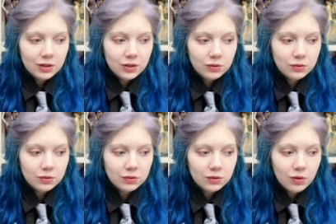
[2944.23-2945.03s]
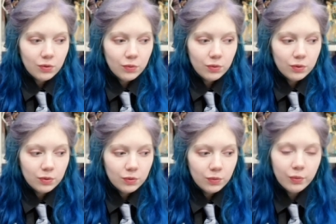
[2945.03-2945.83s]
you don't know
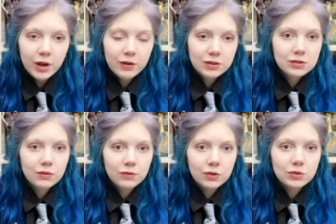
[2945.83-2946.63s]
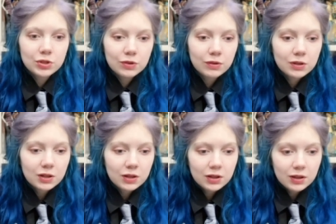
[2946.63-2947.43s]
where is your future
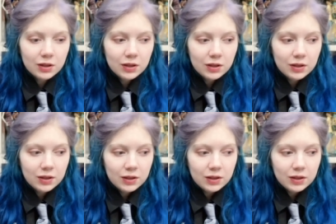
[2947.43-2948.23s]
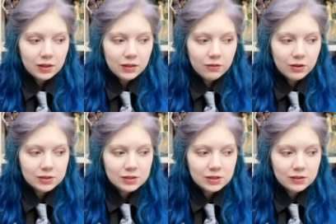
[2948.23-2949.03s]
and there are
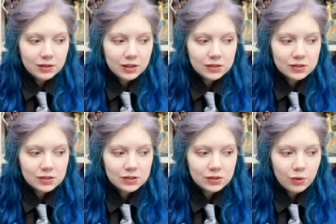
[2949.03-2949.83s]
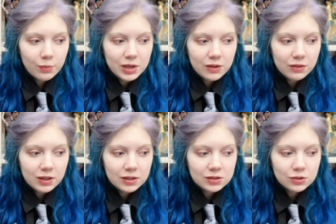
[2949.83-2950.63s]
still like so many
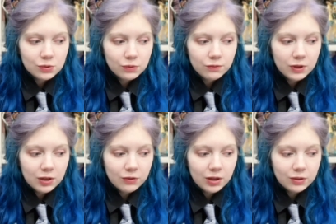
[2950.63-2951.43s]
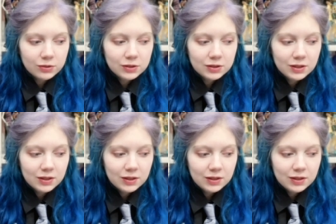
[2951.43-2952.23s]
things to figure out
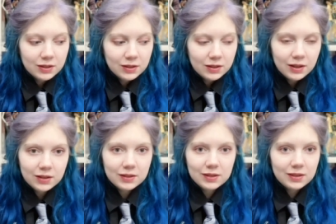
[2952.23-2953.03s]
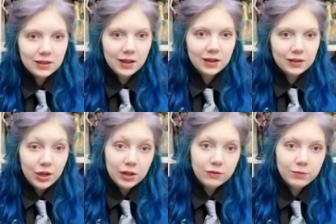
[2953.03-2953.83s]
and yeah
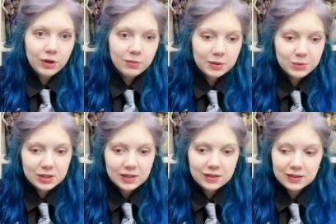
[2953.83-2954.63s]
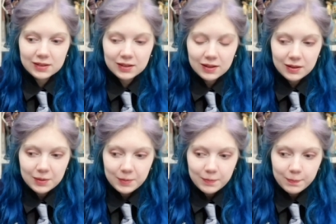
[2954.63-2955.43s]
health problems and
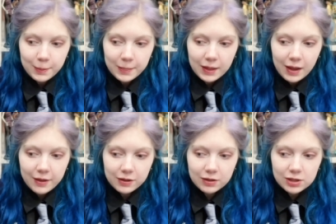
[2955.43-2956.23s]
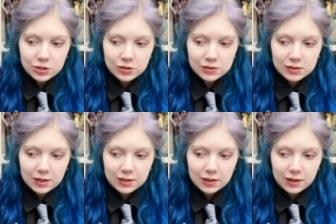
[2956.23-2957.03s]
other issues
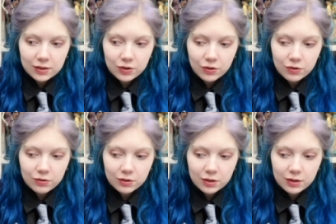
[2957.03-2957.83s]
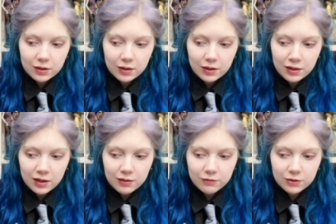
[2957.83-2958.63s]
that occur
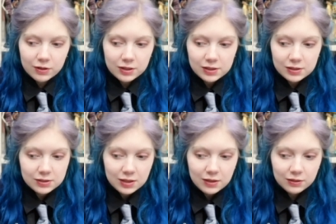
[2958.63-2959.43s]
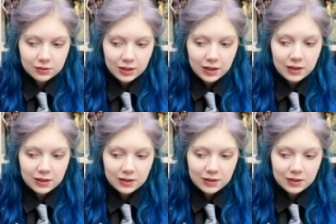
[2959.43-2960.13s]
every single day